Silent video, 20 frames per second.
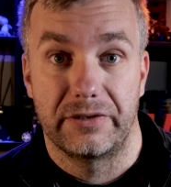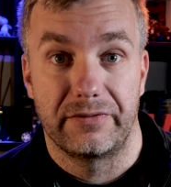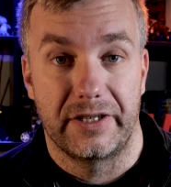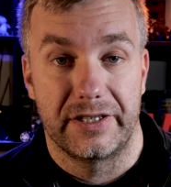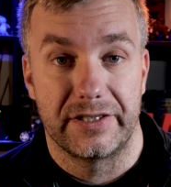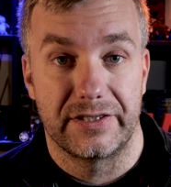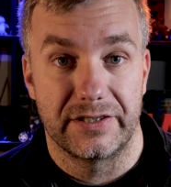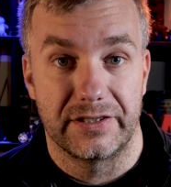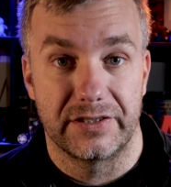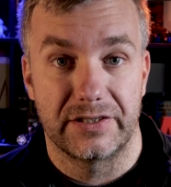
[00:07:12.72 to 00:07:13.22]

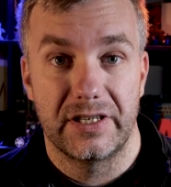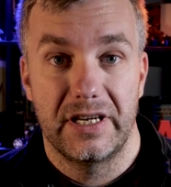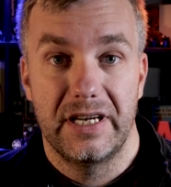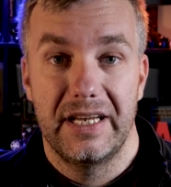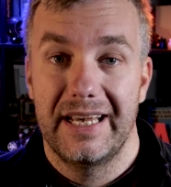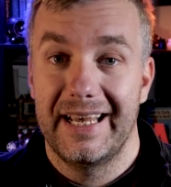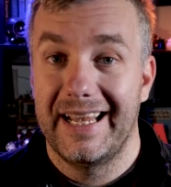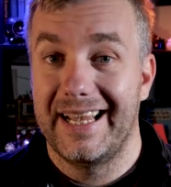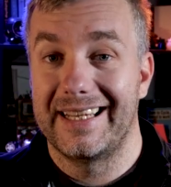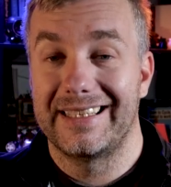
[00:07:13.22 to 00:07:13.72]
devices
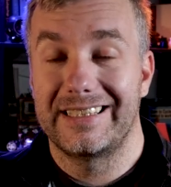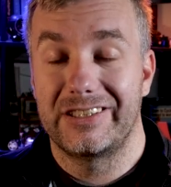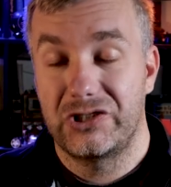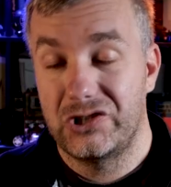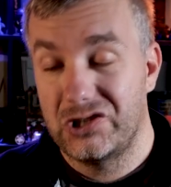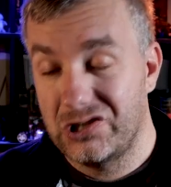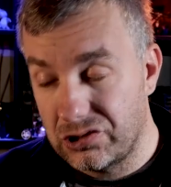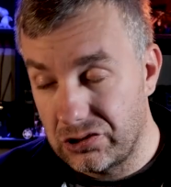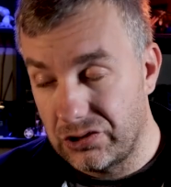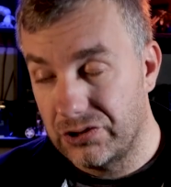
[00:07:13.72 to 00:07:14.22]
and
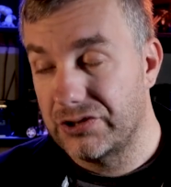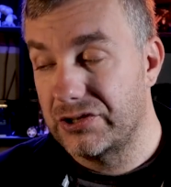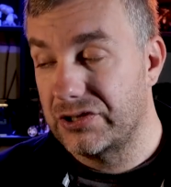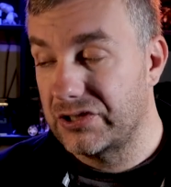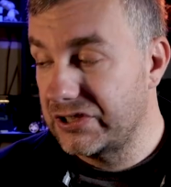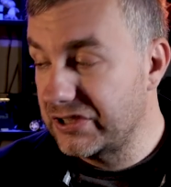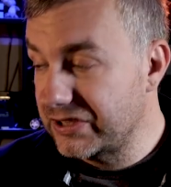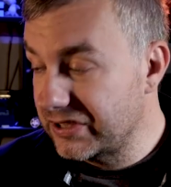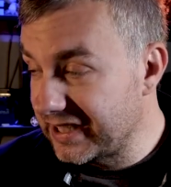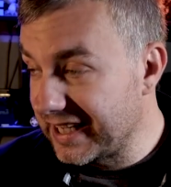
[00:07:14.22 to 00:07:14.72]
just
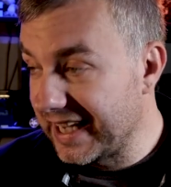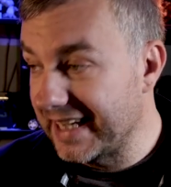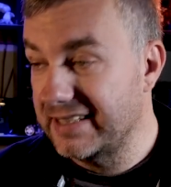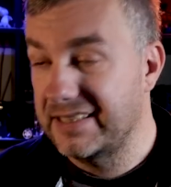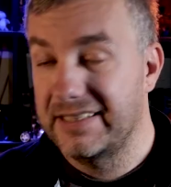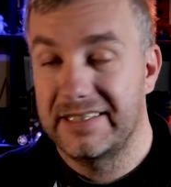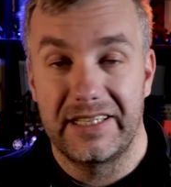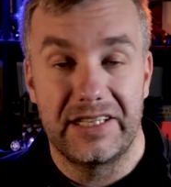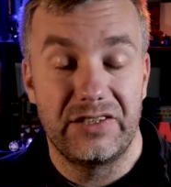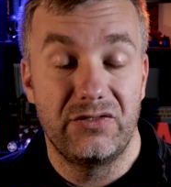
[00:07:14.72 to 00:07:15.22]
get
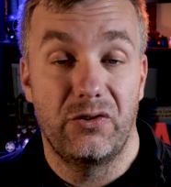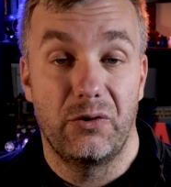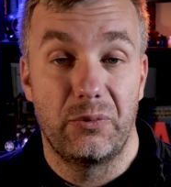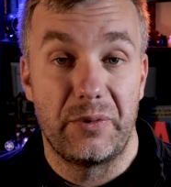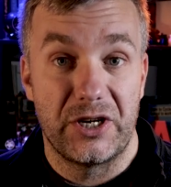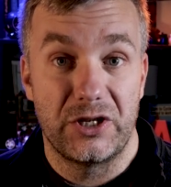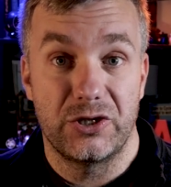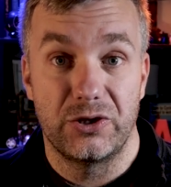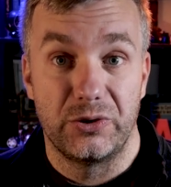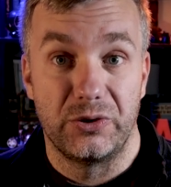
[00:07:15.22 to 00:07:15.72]
the
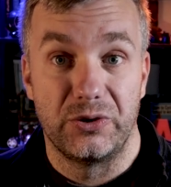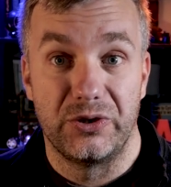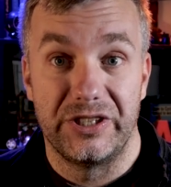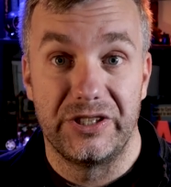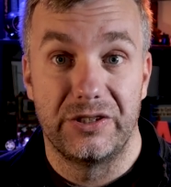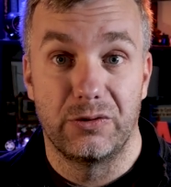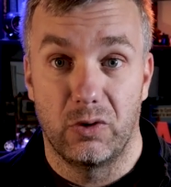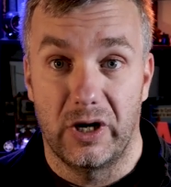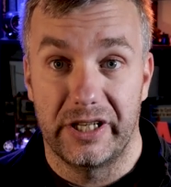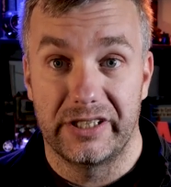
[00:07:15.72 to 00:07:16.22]
information you
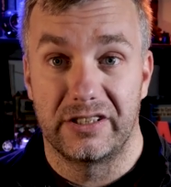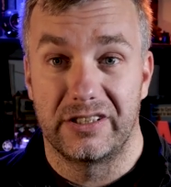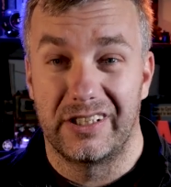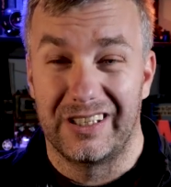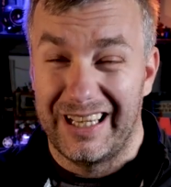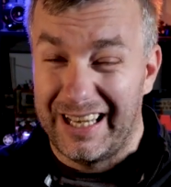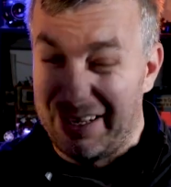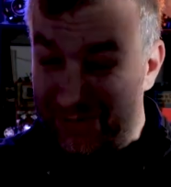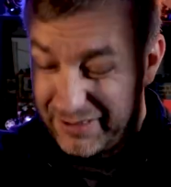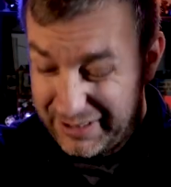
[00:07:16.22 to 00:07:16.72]
need, rather
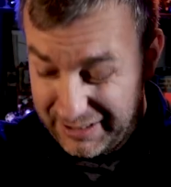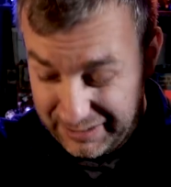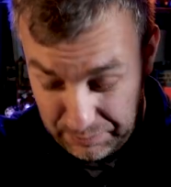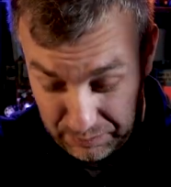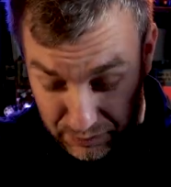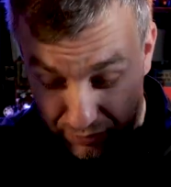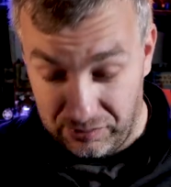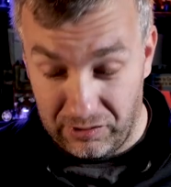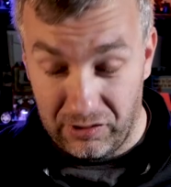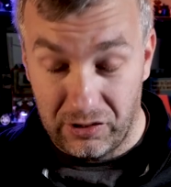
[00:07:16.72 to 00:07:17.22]
than having a
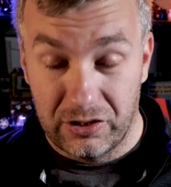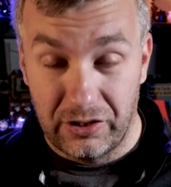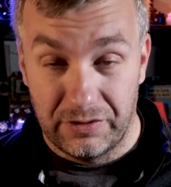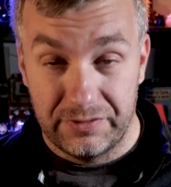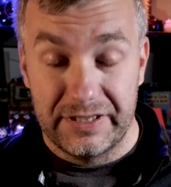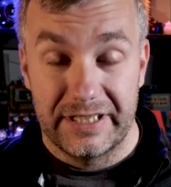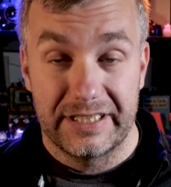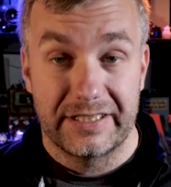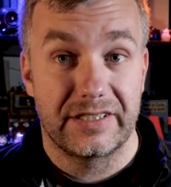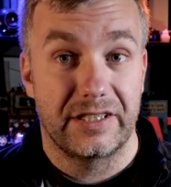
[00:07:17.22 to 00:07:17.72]
block
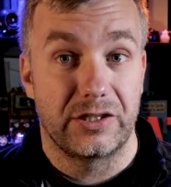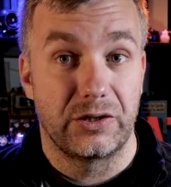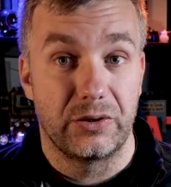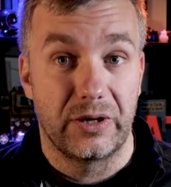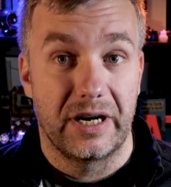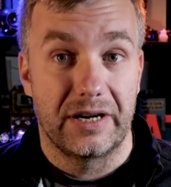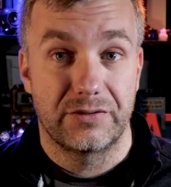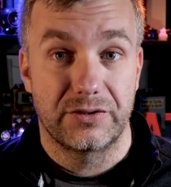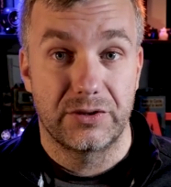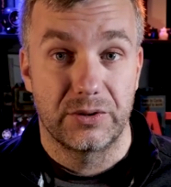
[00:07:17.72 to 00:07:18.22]
of text that you
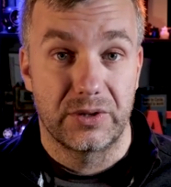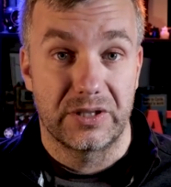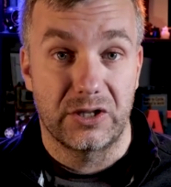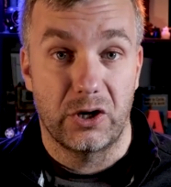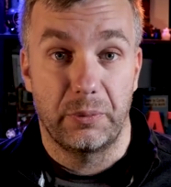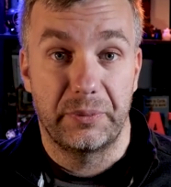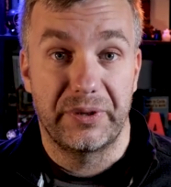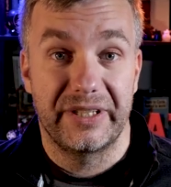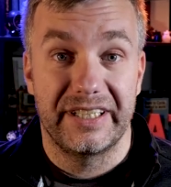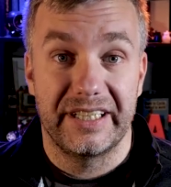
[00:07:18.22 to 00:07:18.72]
have to
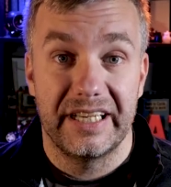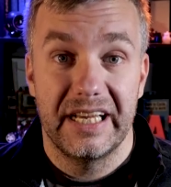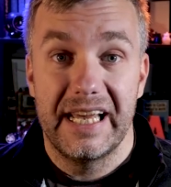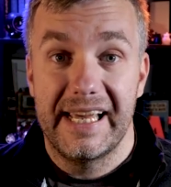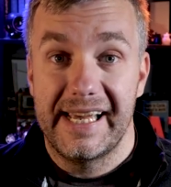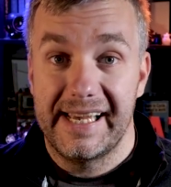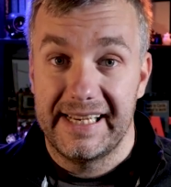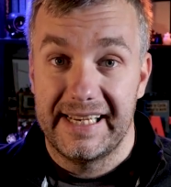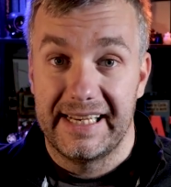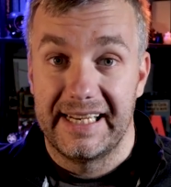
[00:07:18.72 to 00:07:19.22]
copy
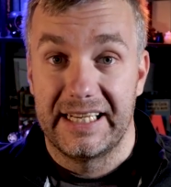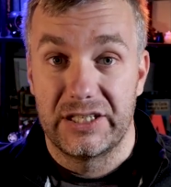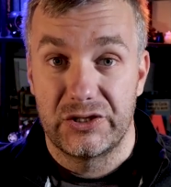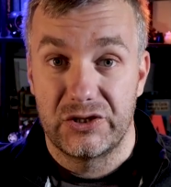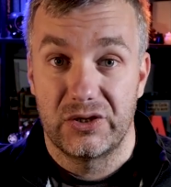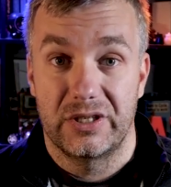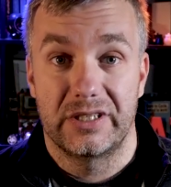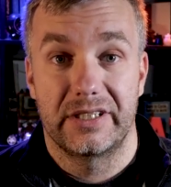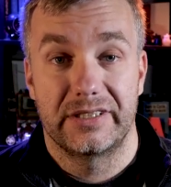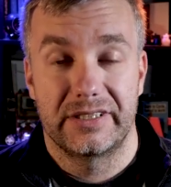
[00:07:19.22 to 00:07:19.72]

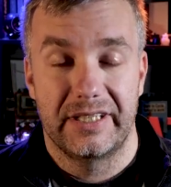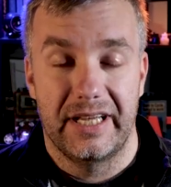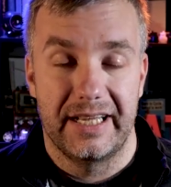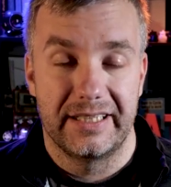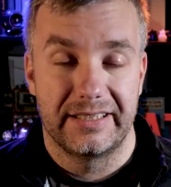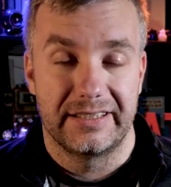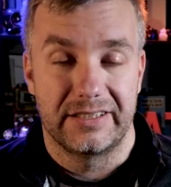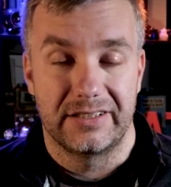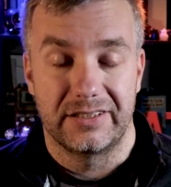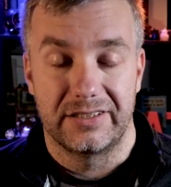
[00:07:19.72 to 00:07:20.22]
to another
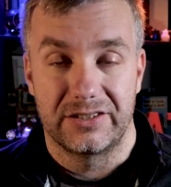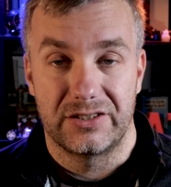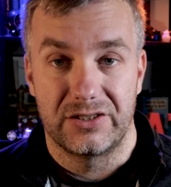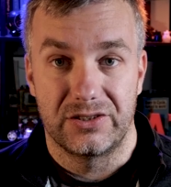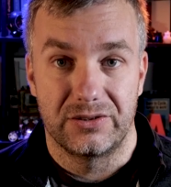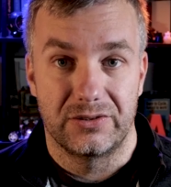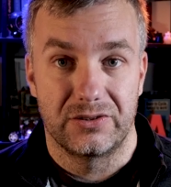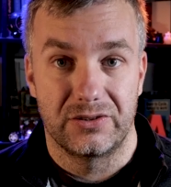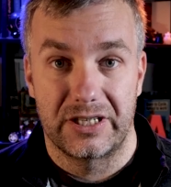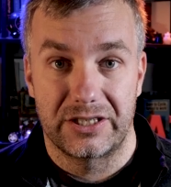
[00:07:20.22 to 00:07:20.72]
editor
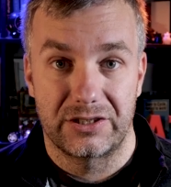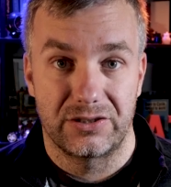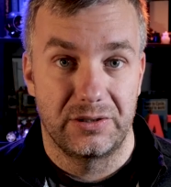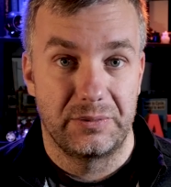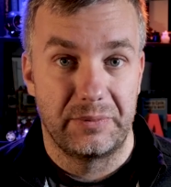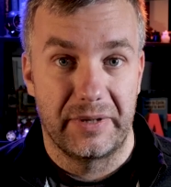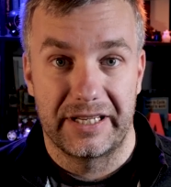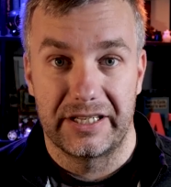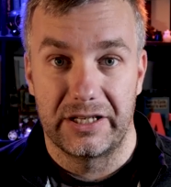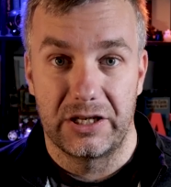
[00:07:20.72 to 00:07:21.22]
to
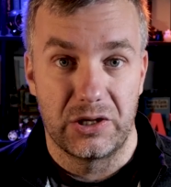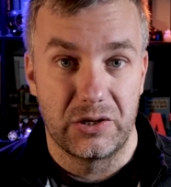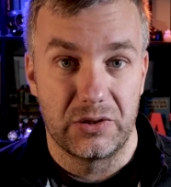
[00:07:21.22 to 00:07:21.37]
actually make it